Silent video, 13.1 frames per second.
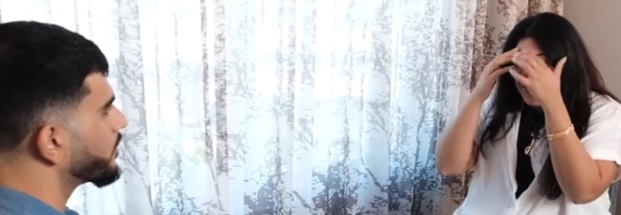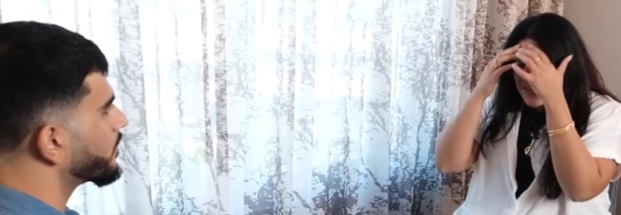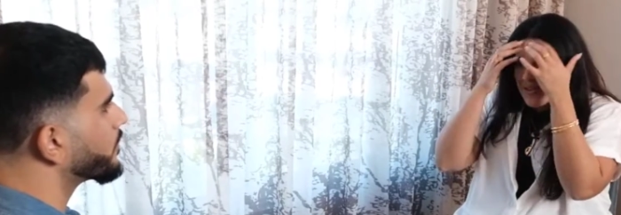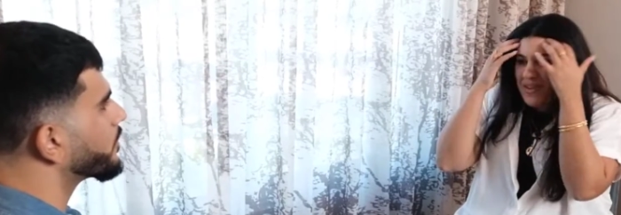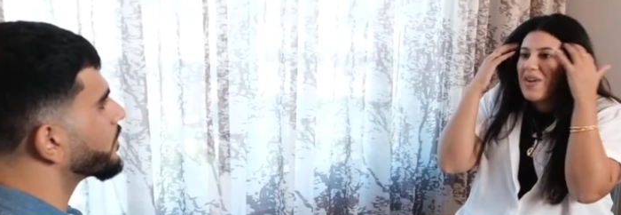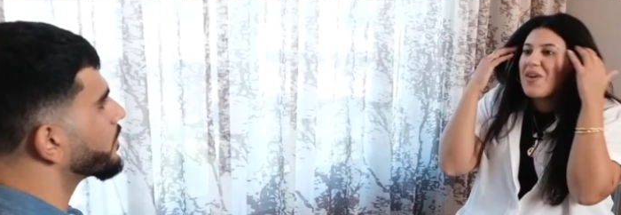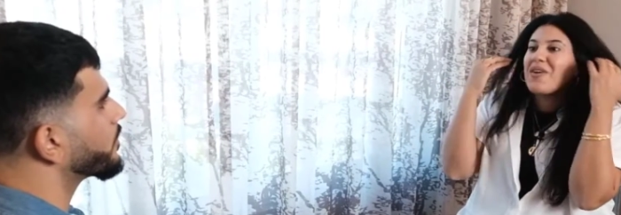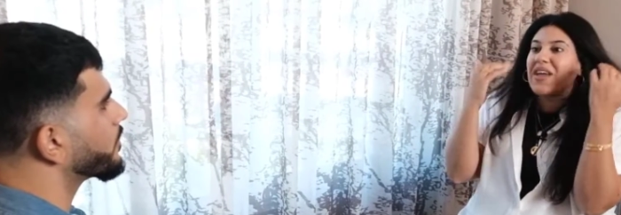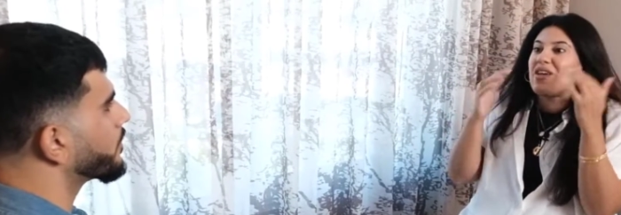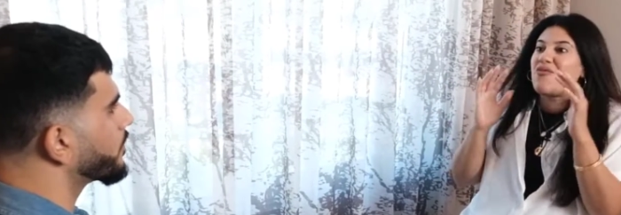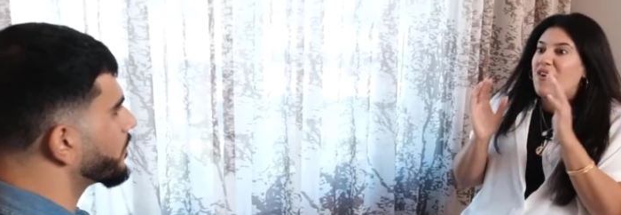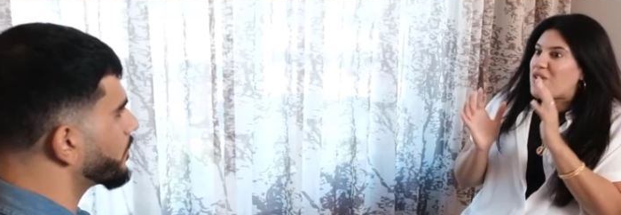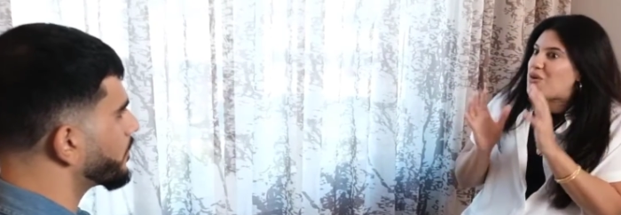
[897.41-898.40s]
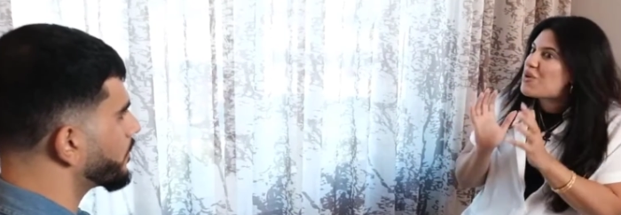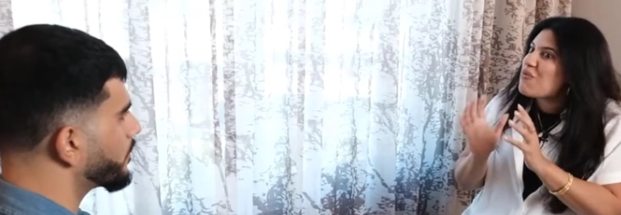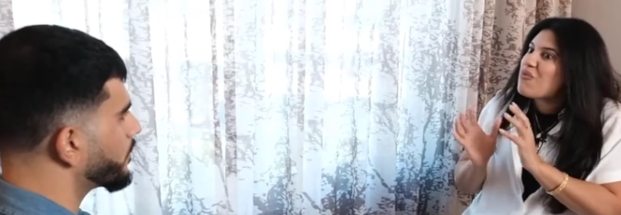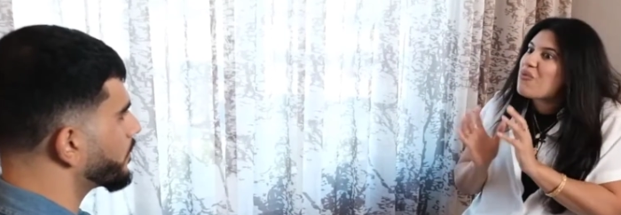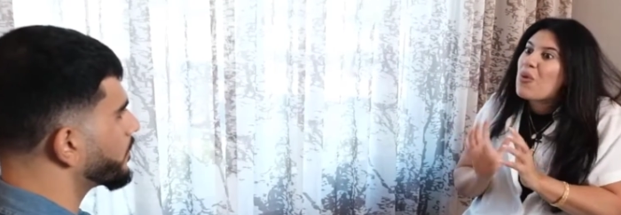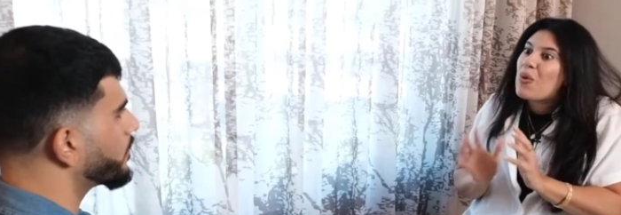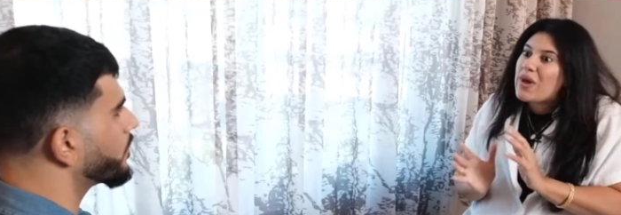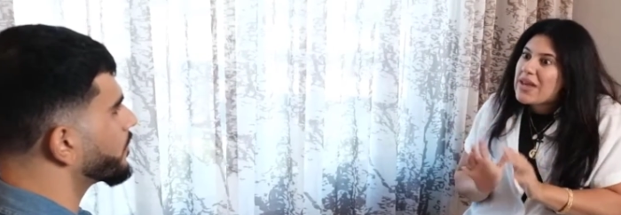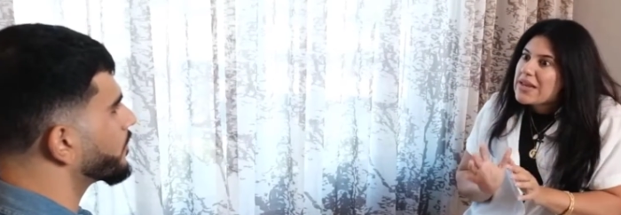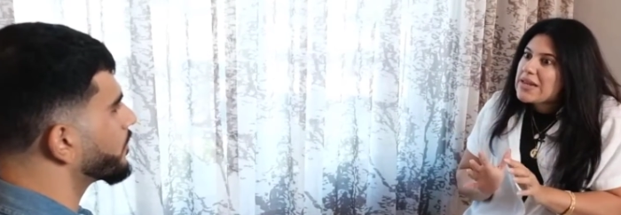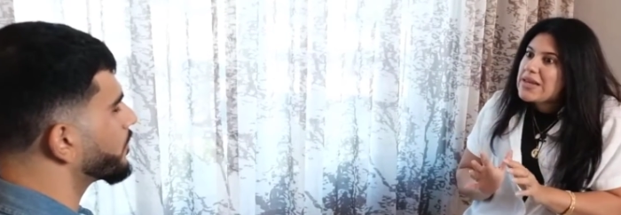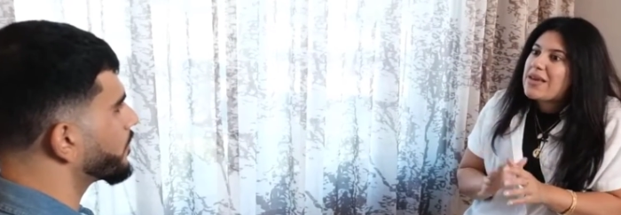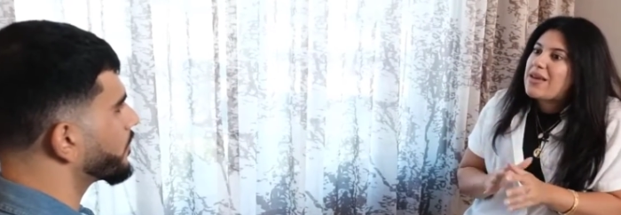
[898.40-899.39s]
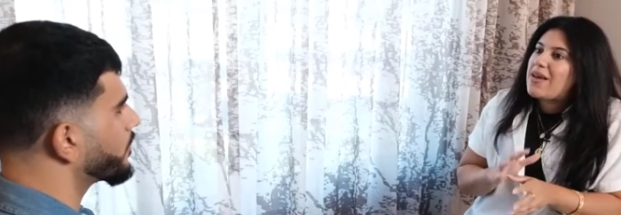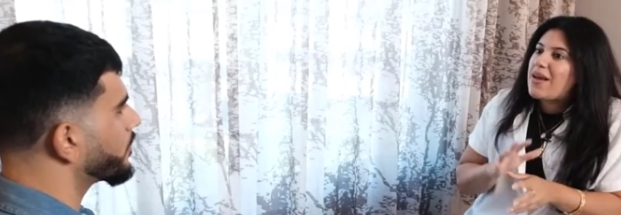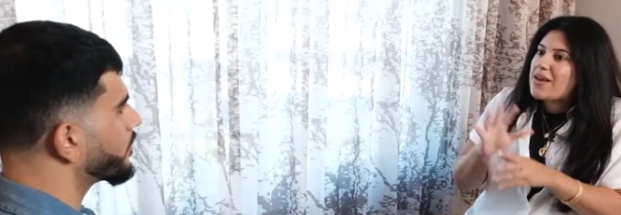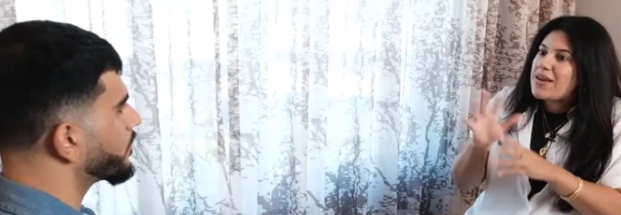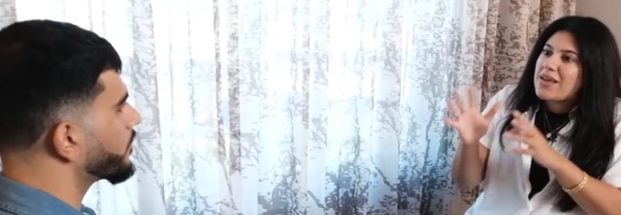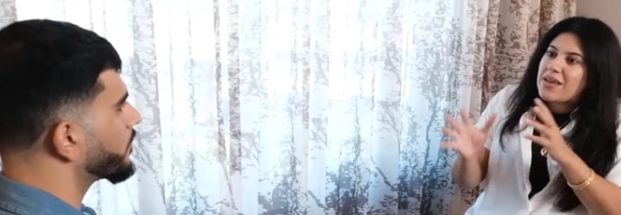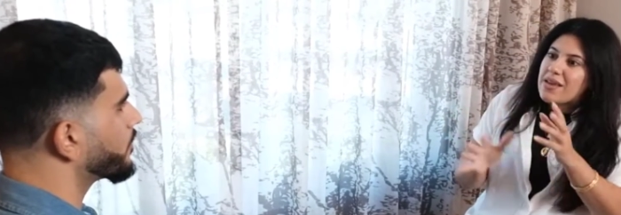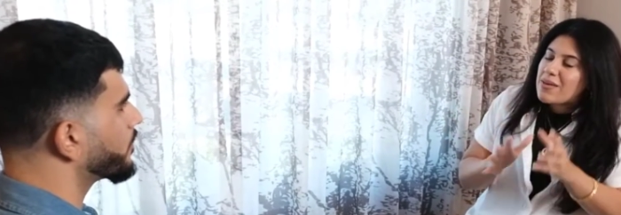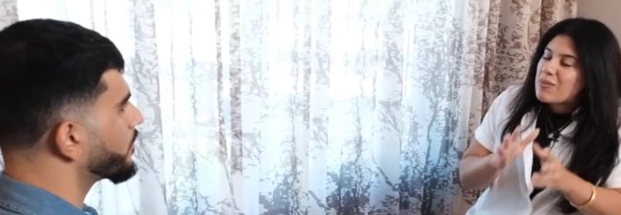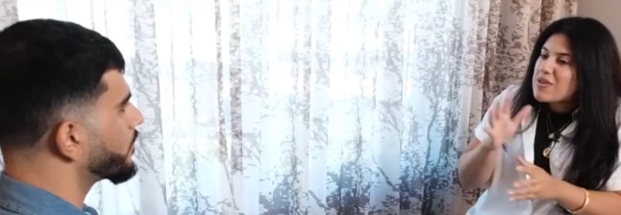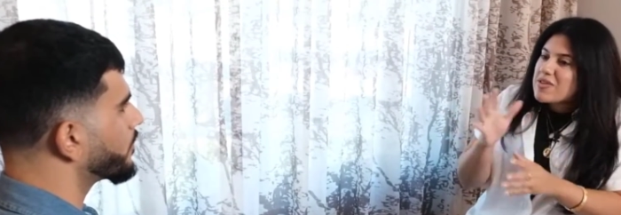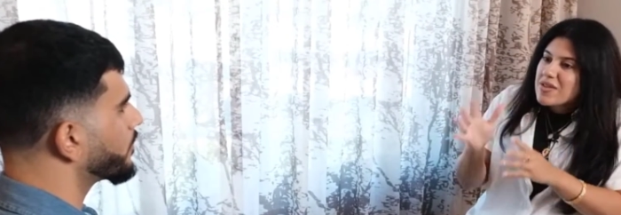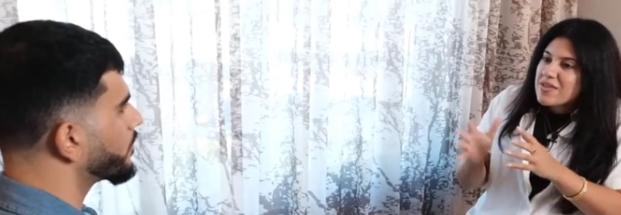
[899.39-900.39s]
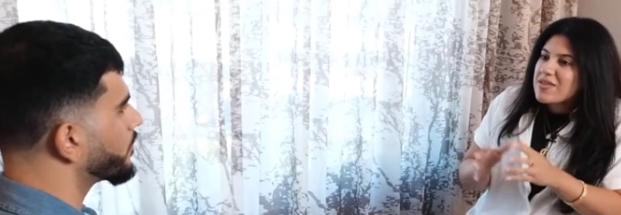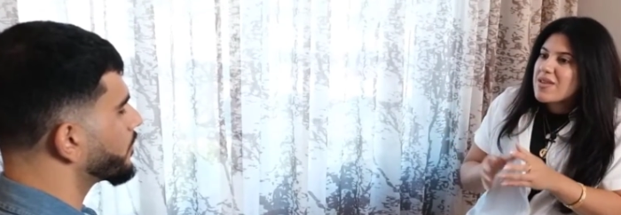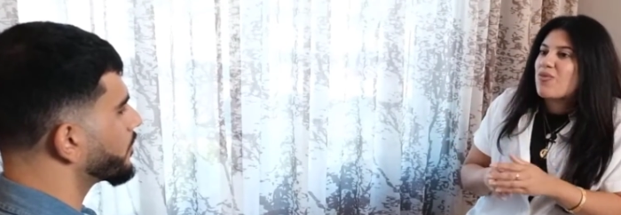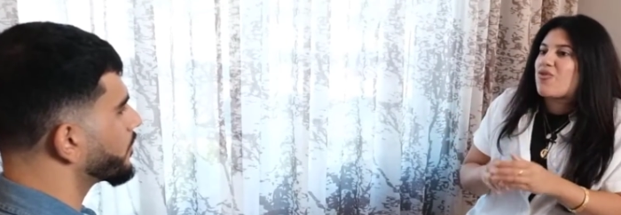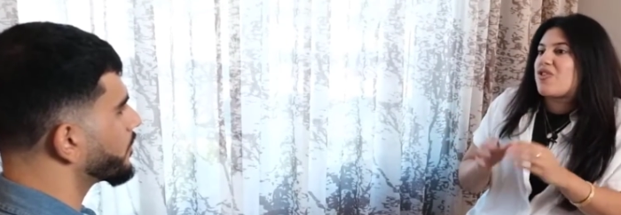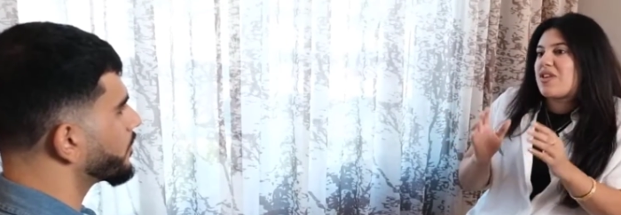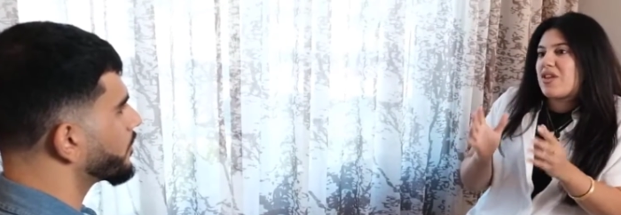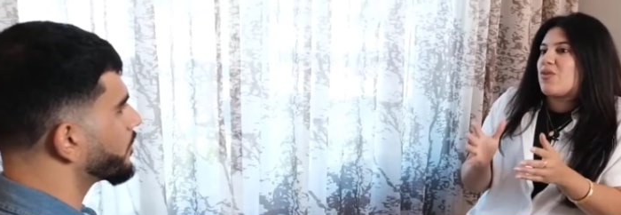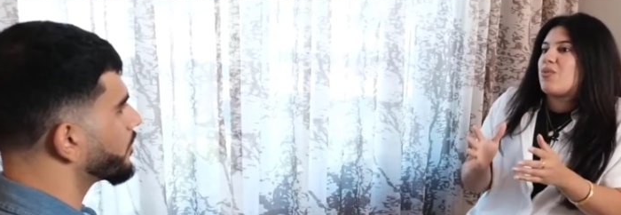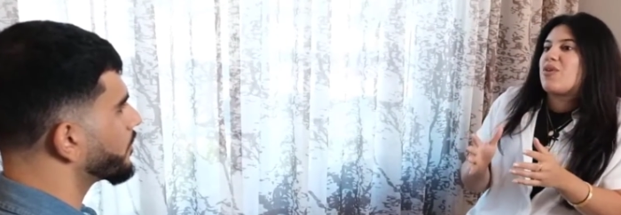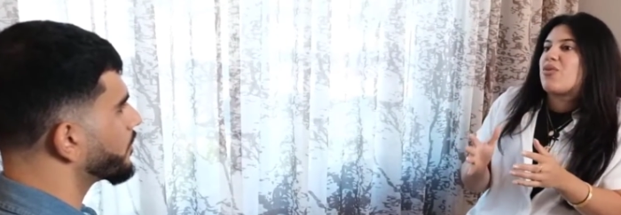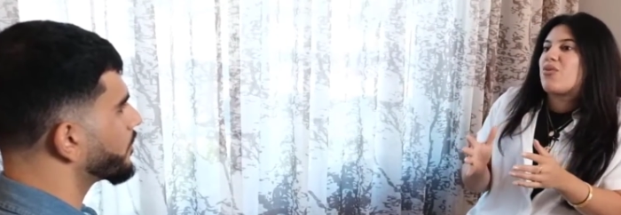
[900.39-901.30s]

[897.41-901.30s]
Speaker 1: So I was like, oh, if I could avoid any misconception, it'll be